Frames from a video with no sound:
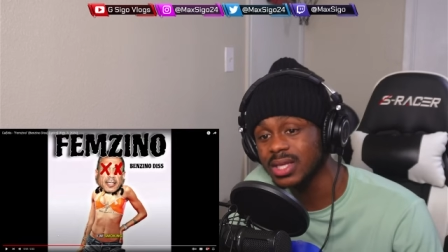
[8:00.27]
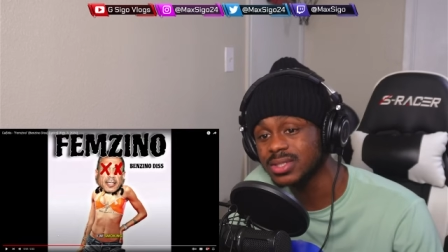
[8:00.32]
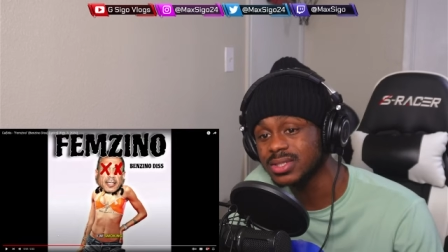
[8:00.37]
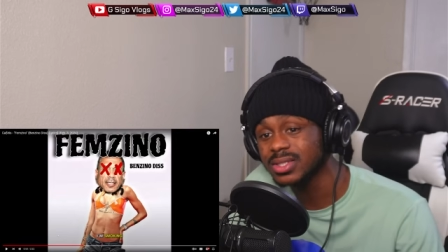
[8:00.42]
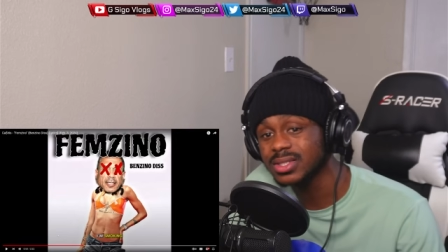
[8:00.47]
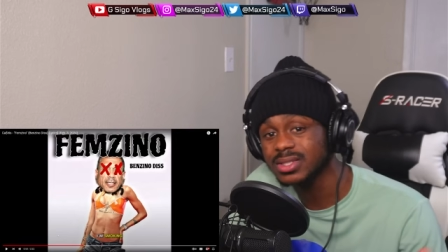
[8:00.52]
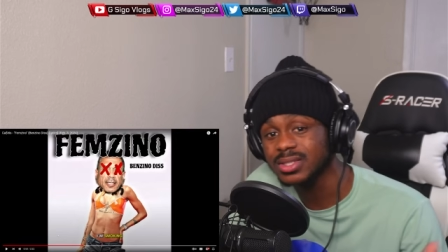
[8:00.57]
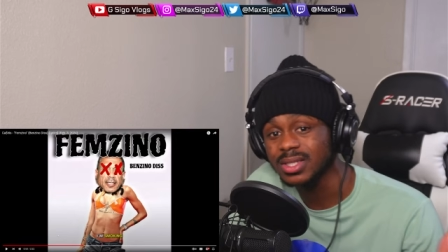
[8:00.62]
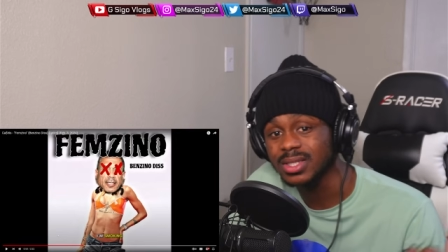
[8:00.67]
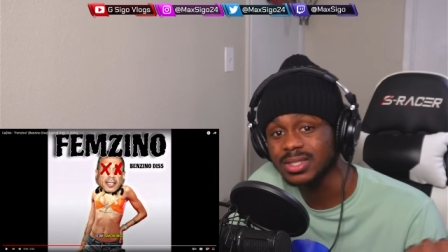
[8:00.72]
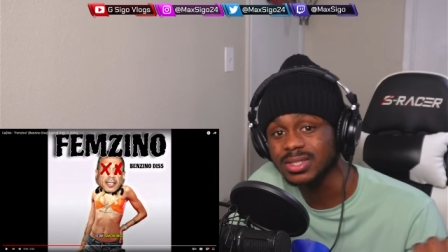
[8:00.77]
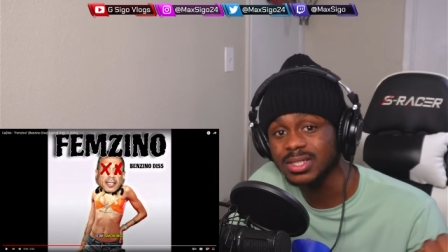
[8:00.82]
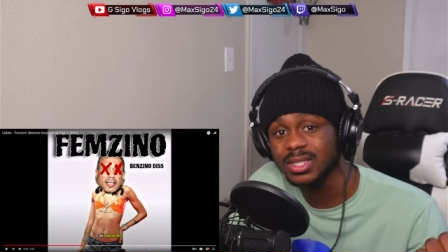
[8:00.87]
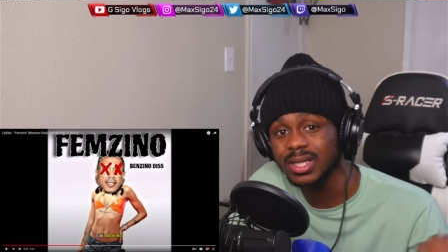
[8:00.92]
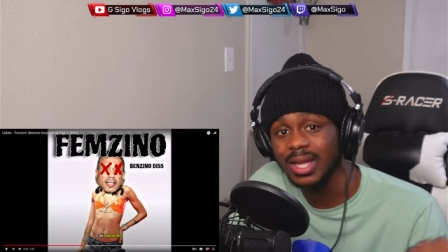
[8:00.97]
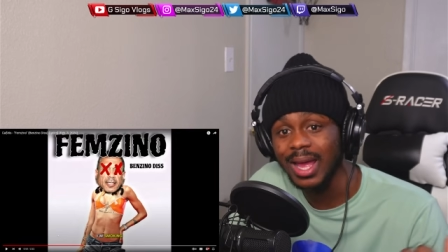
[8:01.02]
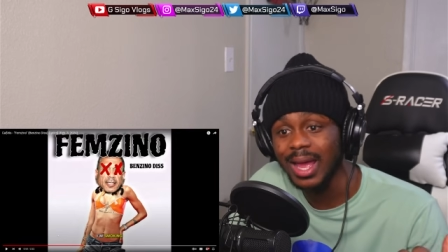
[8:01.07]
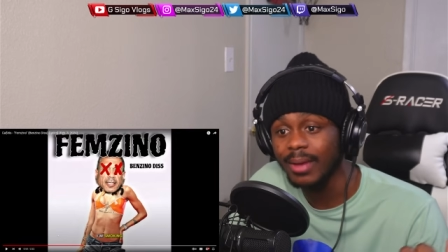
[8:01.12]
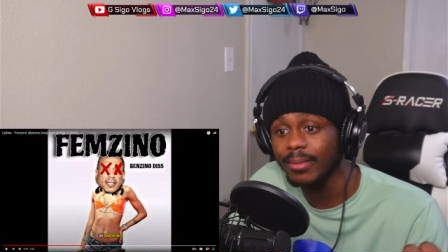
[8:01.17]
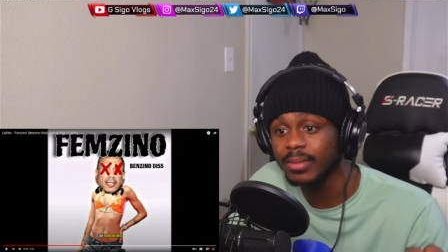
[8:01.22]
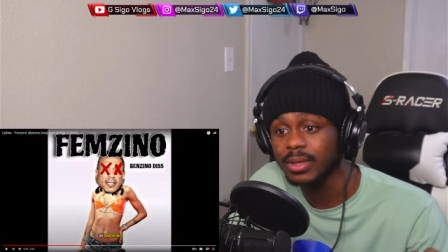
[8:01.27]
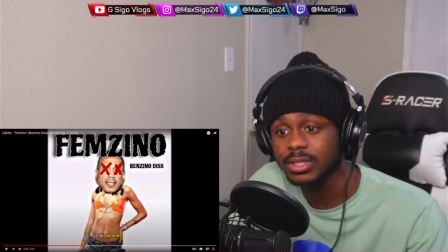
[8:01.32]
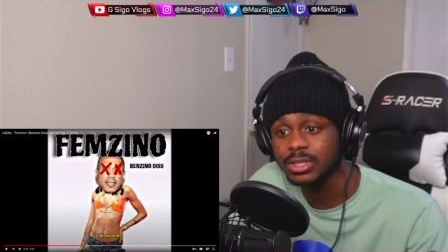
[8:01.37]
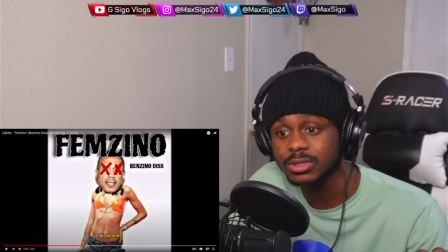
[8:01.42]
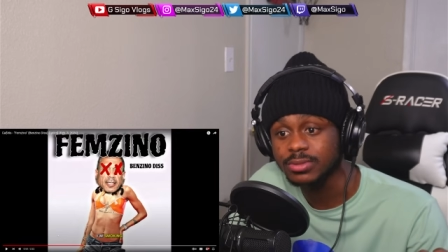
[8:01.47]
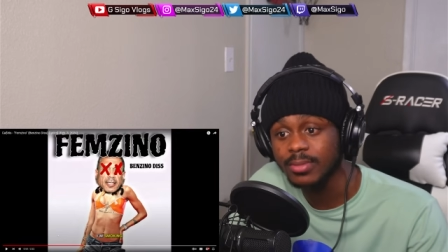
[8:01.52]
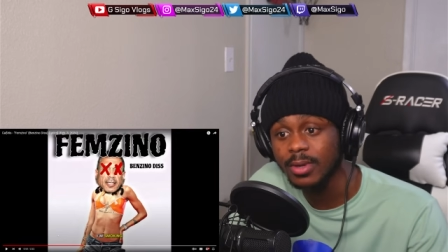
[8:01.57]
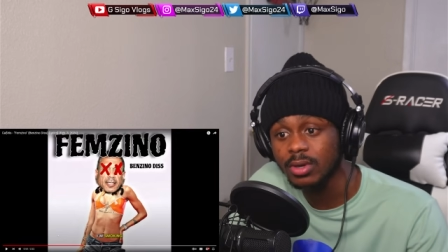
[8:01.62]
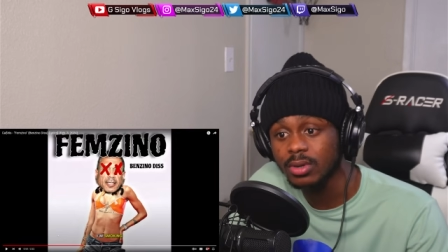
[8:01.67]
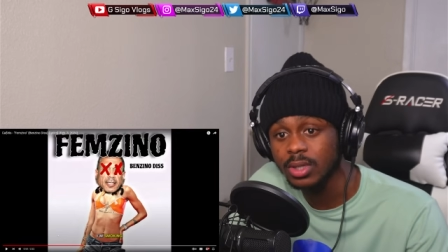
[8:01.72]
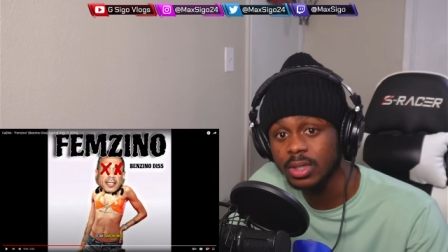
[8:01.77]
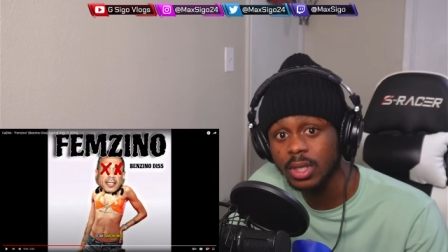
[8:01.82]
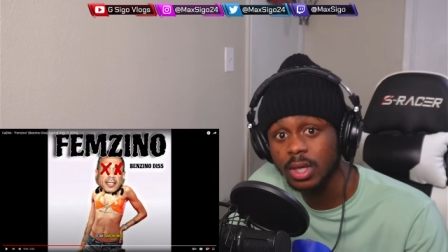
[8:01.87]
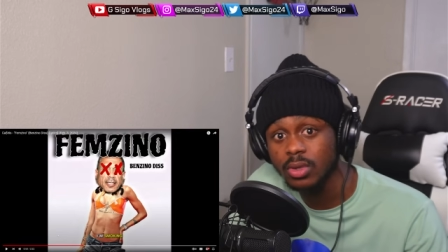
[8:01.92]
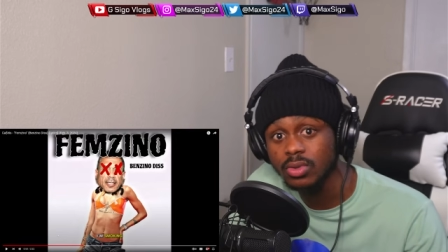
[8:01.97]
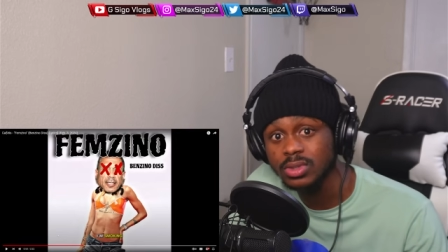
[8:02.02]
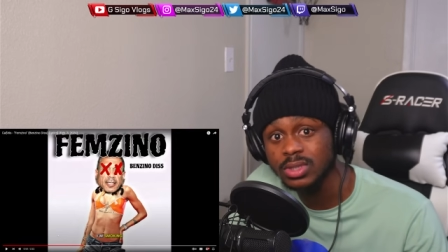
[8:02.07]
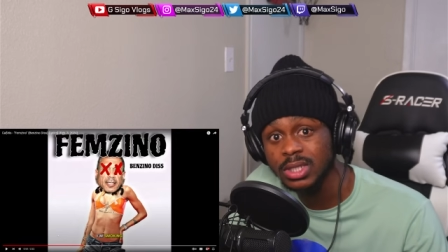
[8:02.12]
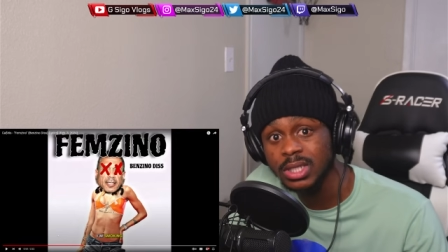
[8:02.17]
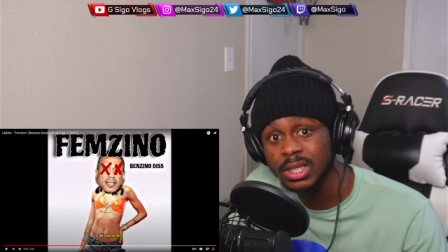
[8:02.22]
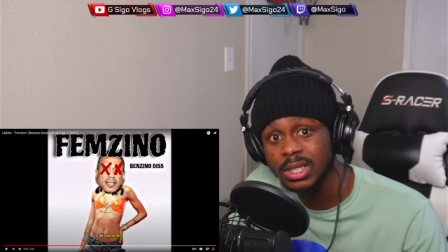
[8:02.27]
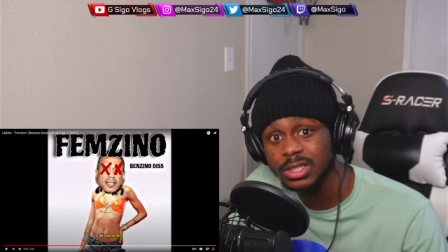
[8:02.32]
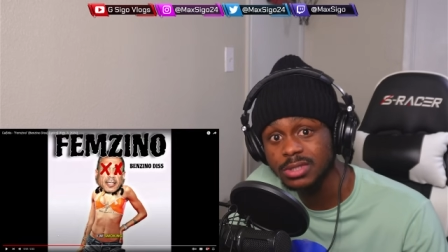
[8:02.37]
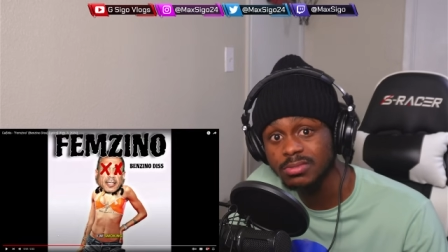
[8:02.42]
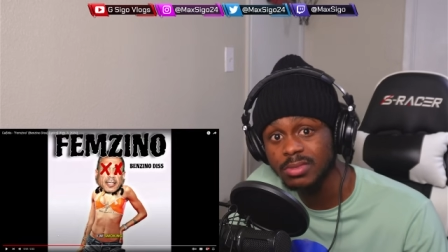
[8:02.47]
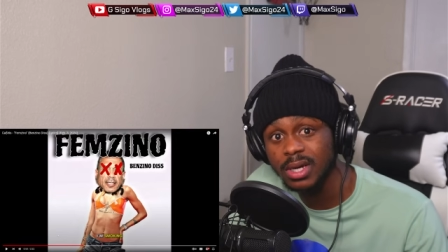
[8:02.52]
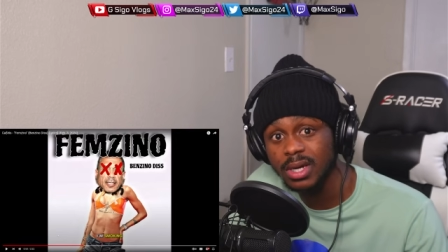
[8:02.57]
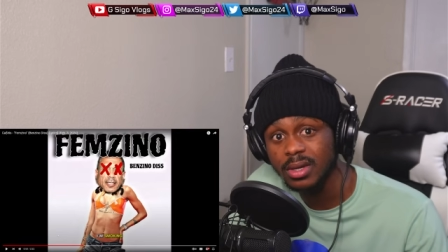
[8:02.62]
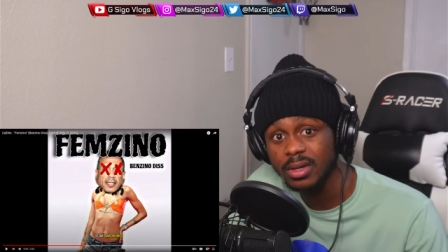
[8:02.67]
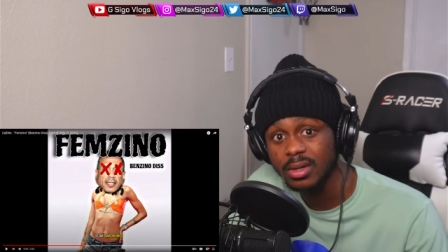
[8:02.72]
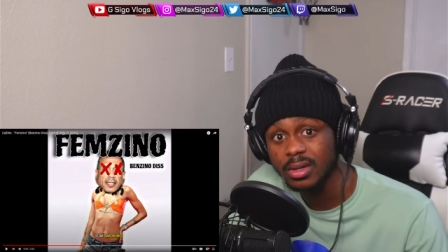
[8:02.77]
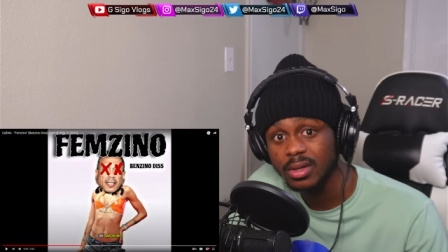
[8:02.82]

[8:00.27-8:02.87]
since legit, I be smoking OGs, bro.